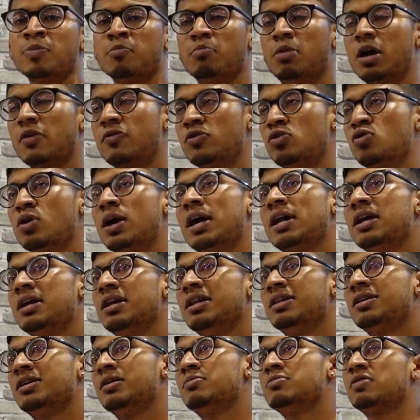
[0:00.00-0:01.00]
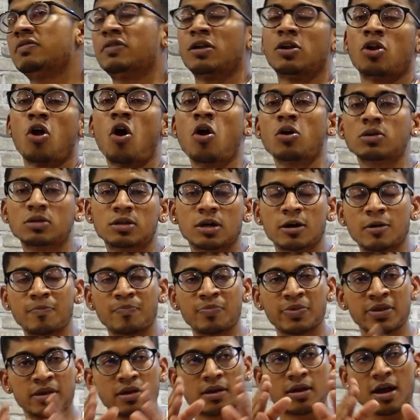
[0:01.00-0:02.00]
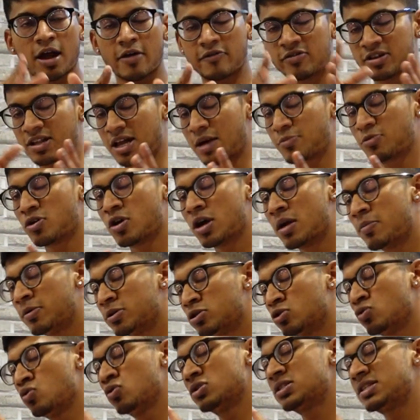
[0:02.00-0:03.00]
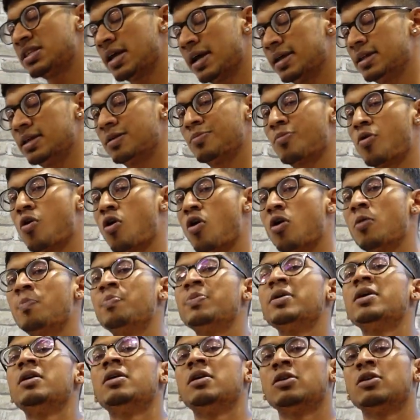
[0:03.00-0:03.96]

But if you look at it in terms of the long term, every time you're able to do slightly more,